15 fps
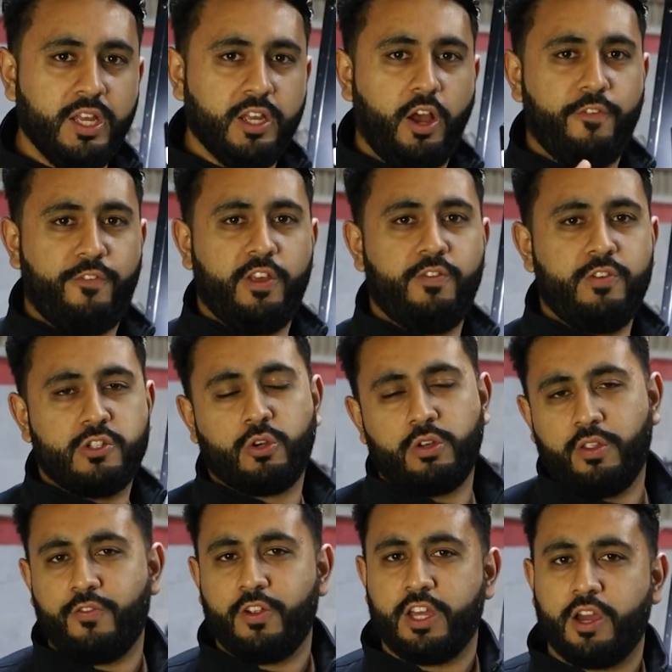Hopefully you've
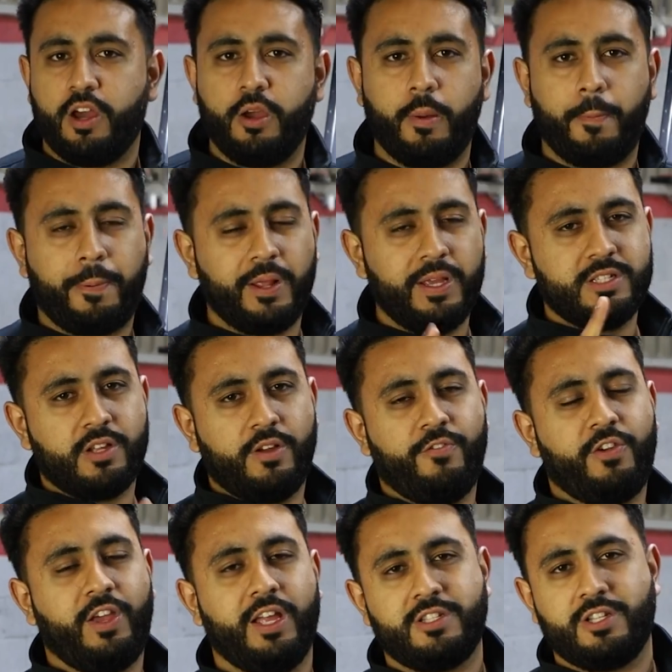enjoyed the video. Please don't
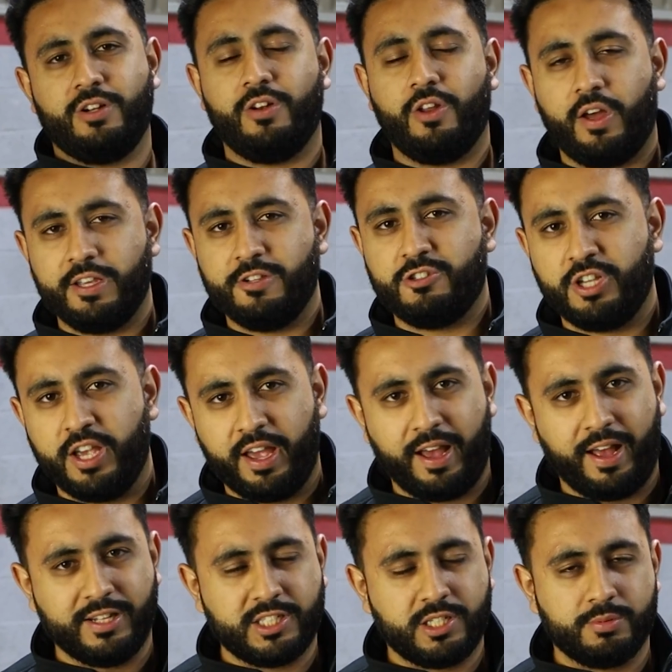forget to like, share
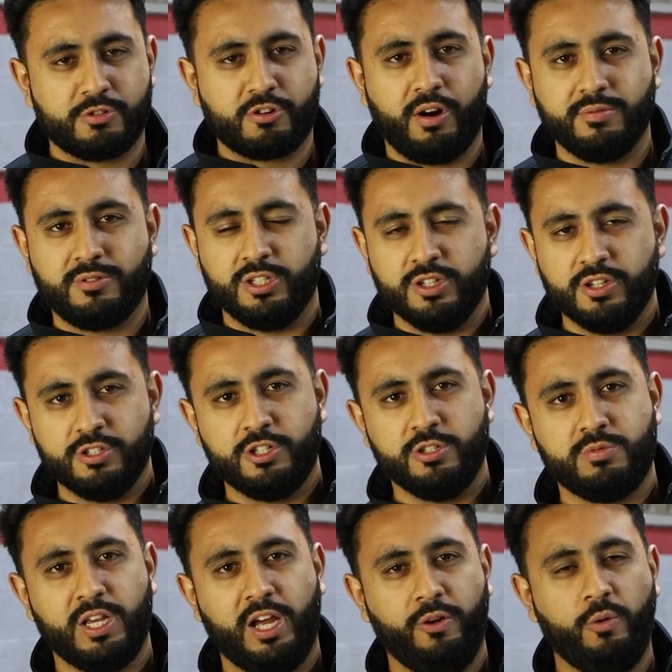and subscribe to the
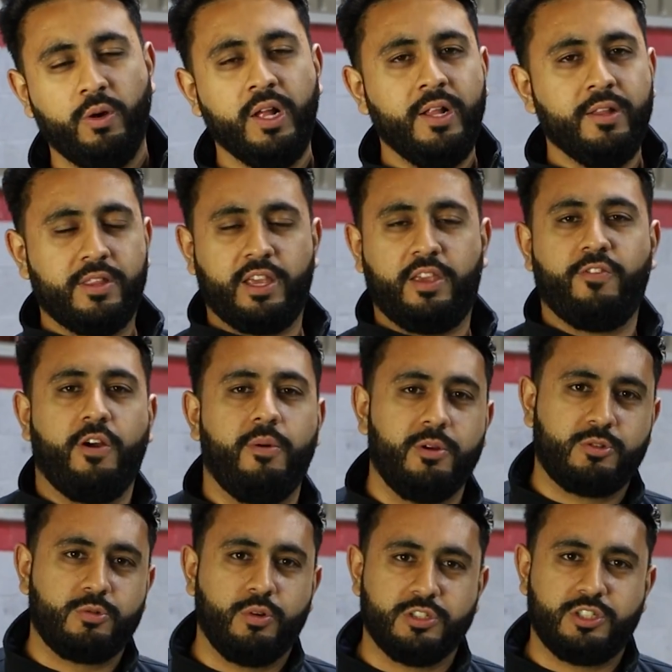YouTube channel. Thank you very
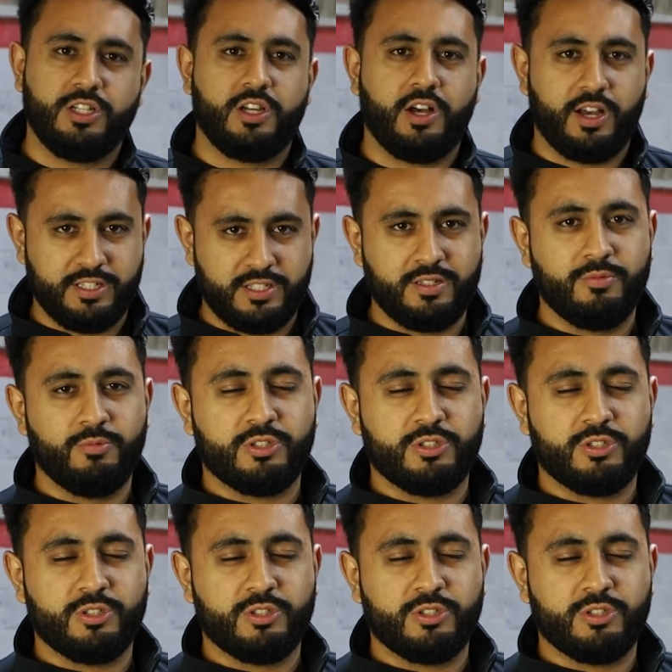much for watching, guys.